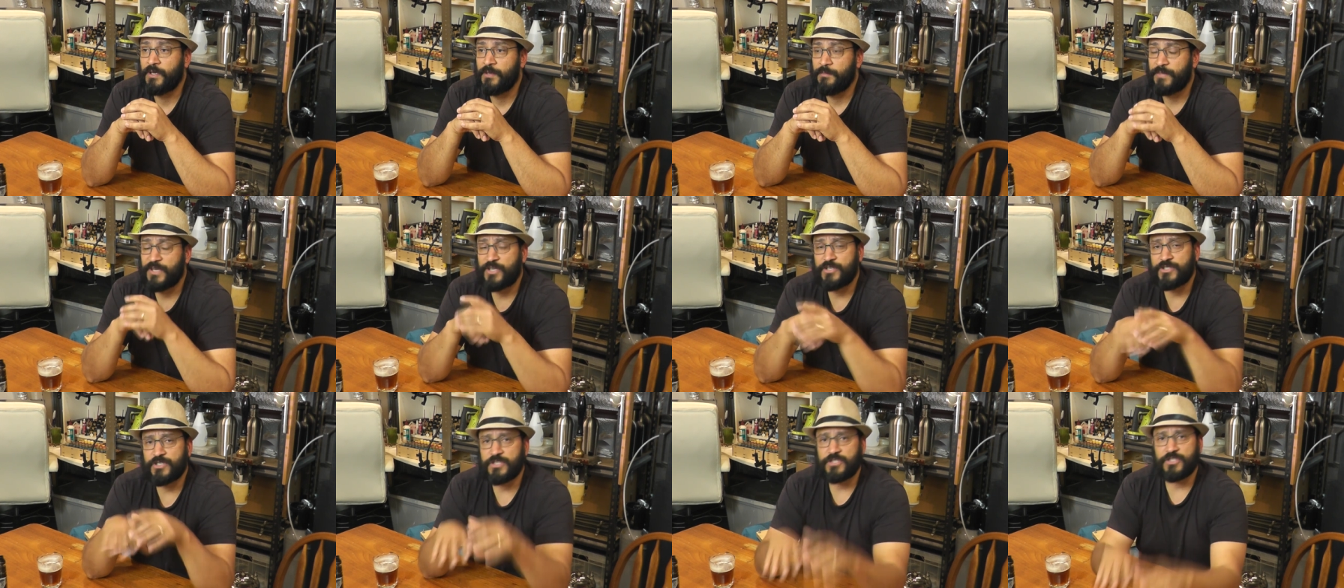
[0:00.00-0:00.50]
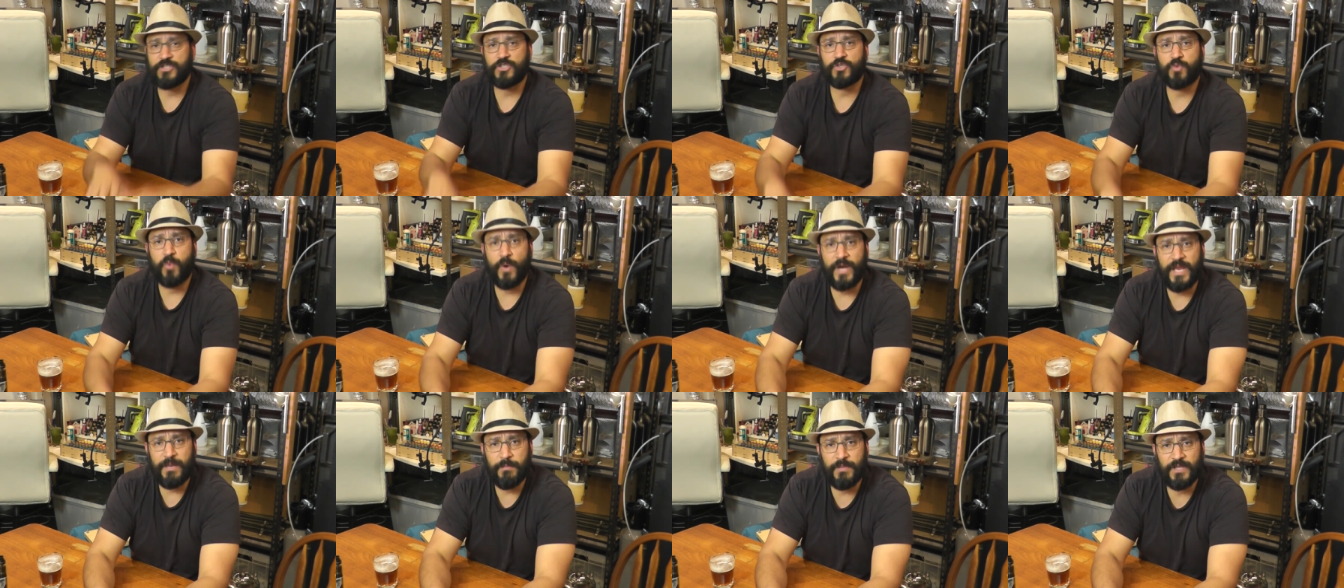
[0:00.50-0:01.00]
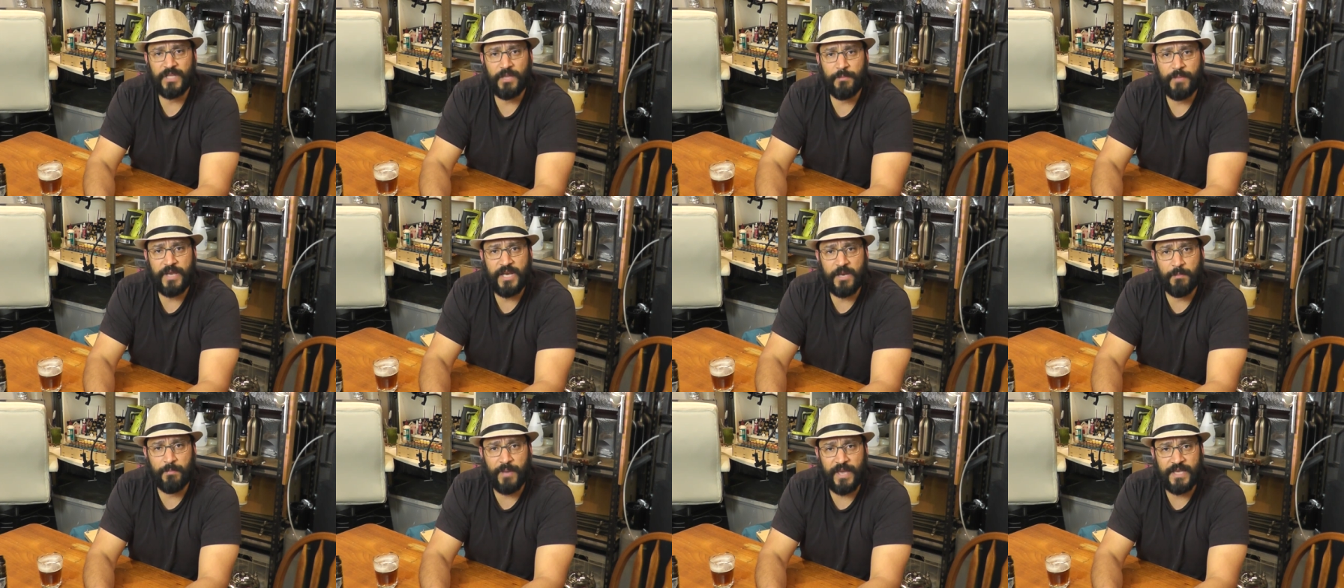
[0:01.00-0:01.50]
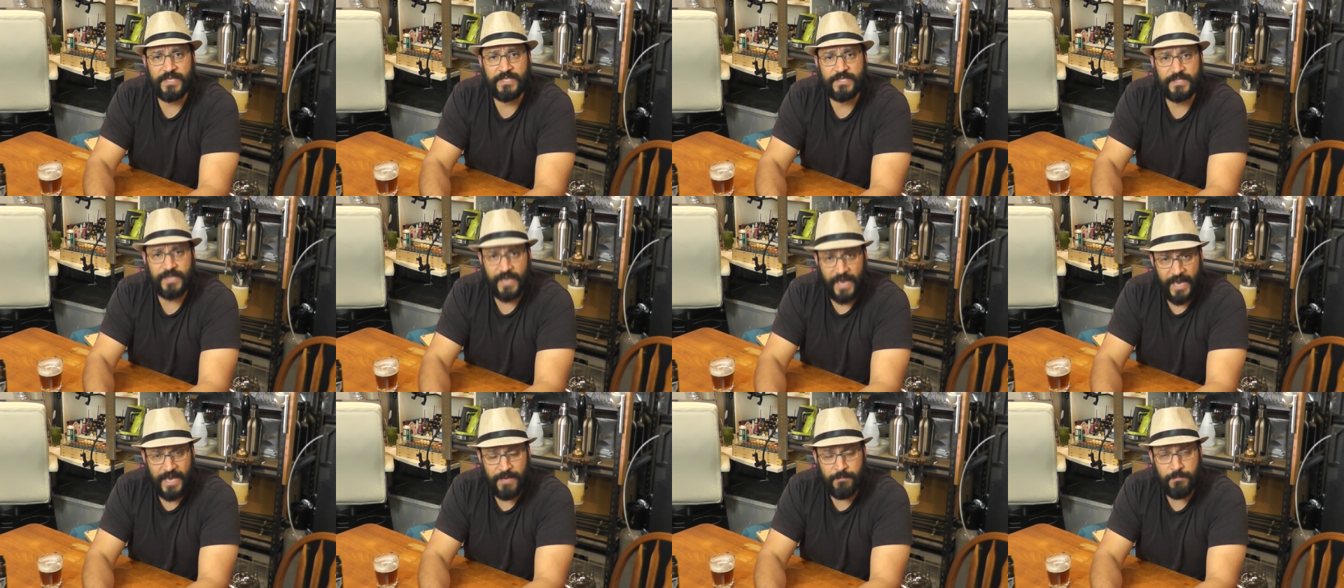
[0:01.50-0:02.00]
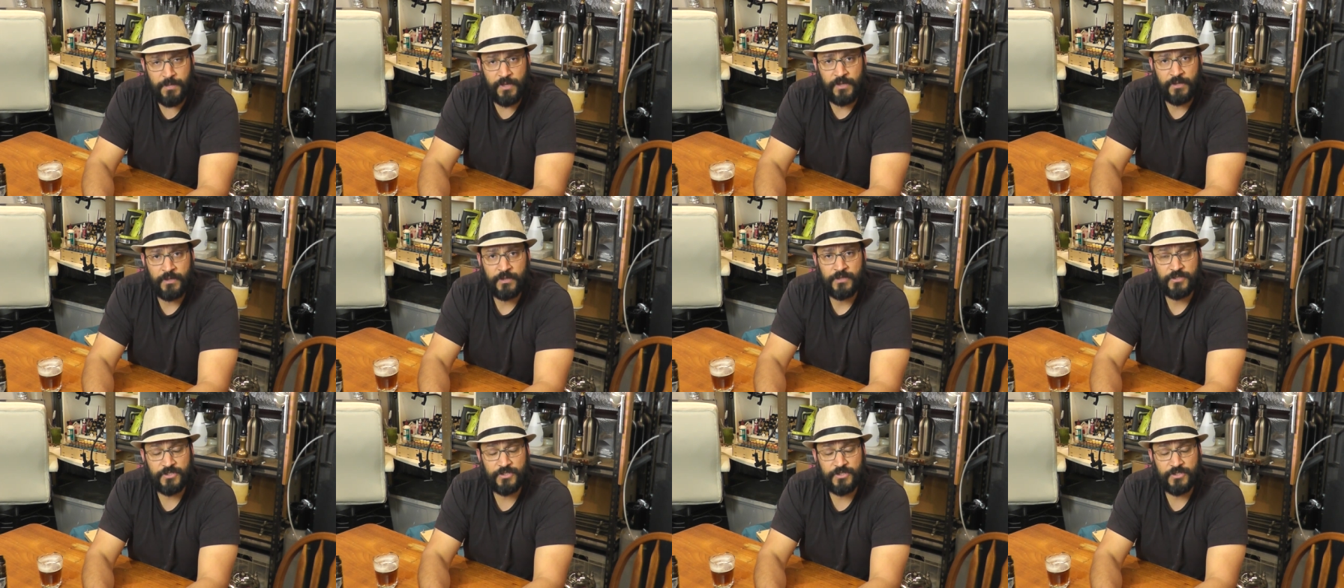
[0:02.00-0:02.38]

because it's a 20 millimeter based game,